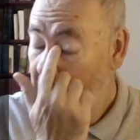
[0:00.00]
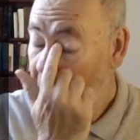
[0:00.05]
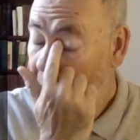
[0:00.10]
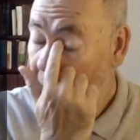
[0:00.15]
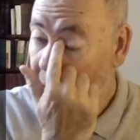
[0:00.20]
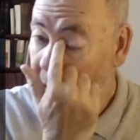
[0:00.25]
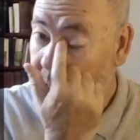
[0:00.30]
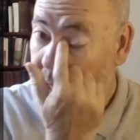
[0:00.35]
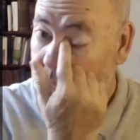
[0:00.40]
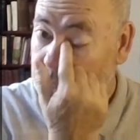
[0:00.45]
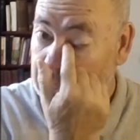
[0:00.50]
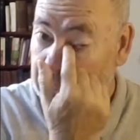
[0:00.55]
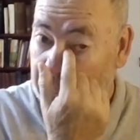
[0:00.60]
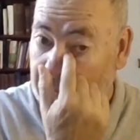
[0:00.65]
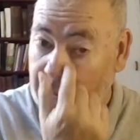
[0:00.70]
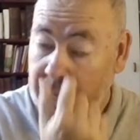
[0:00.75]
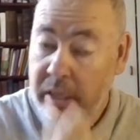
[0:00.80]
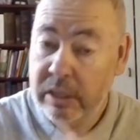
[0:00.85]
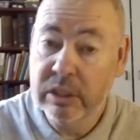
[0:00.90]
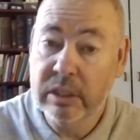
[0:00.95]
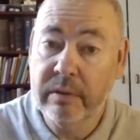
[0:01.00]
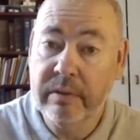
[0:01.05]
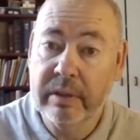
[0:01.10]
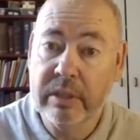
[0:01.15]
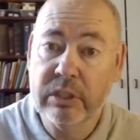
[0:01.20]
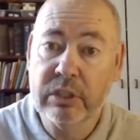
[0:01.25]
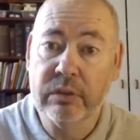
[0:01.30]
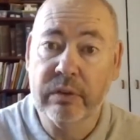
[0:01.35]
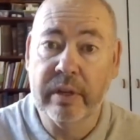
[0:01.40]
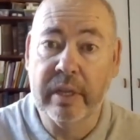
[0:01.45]
And in the case of
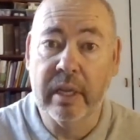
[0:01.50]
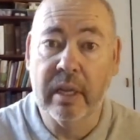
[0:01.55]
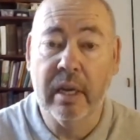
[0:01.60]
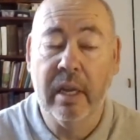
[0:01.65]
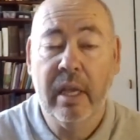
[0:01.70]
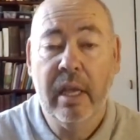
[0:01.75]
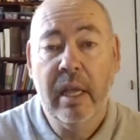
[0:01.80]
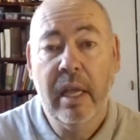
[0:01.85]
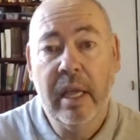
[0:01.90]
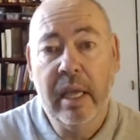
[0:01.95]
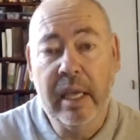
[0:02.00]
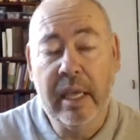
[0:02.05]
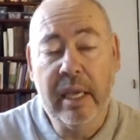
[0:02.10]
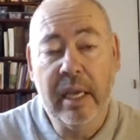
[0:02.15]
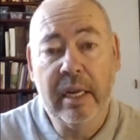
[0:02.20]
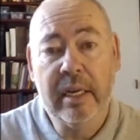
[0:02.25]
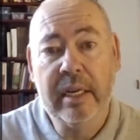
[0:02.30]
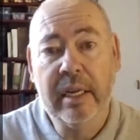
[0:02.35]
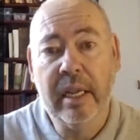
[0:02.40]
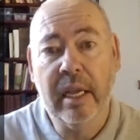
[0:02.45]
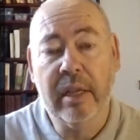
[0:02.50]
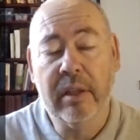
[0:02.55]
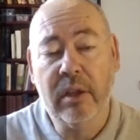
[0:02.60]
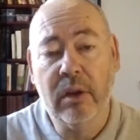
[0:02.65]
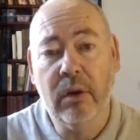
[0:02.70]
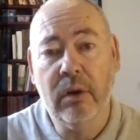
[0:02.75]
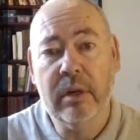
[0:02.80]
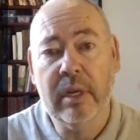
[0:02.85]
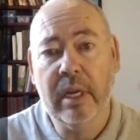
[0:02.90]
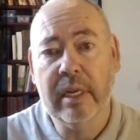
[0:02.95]
Israel,
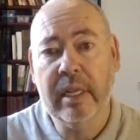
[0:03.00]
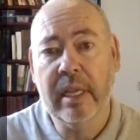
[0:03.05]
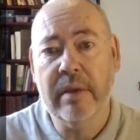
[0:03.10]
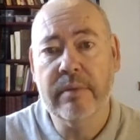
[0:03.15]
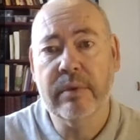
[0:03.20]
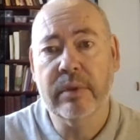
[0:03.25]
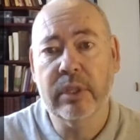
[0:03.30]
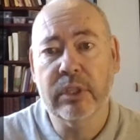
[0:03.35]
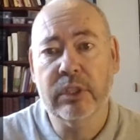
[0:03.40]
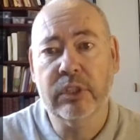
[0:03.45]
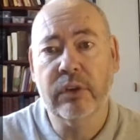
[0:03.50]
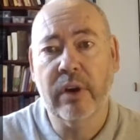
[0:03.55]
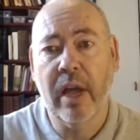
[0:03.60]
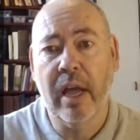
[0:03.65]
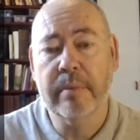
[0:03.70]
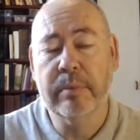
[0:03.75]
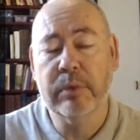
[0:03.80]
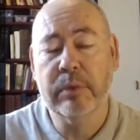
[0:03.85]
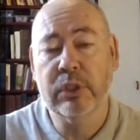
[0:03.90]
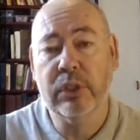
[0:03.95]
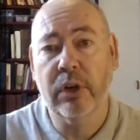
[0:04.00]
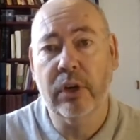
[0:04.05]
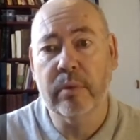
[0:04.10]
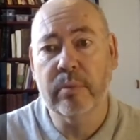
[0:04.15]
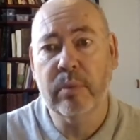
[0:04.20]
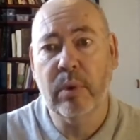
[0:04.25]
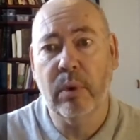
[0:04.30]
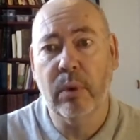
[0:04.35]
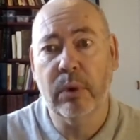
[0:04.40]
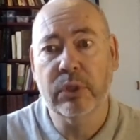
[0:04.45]
God had given the tribes certain
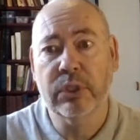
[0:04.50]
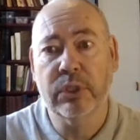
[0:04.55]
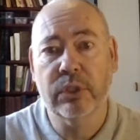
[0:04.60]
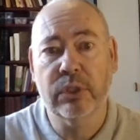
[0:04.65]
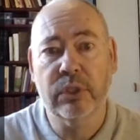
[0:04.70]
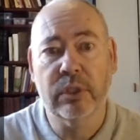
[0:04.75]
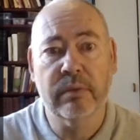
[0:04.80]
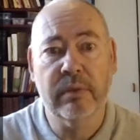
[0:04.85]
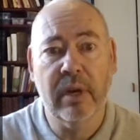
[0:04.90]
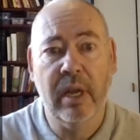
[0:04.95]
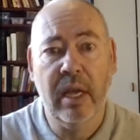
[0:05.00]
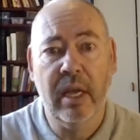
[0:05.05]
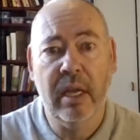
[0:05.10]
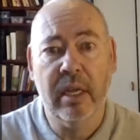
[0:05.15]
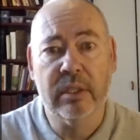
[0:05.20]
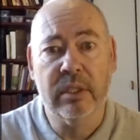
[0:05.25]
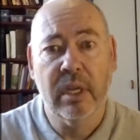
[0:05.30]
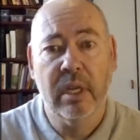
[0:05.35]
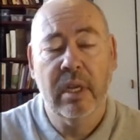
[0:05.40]
portions of land,